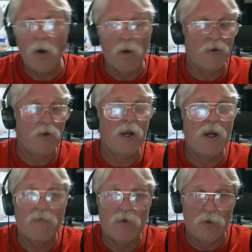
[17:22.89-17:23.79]
are there
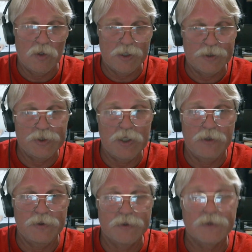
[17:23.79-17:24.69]
ever a lot of
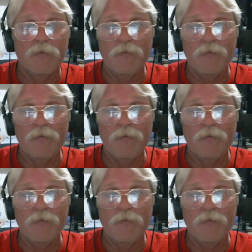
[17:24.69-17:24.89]
changes,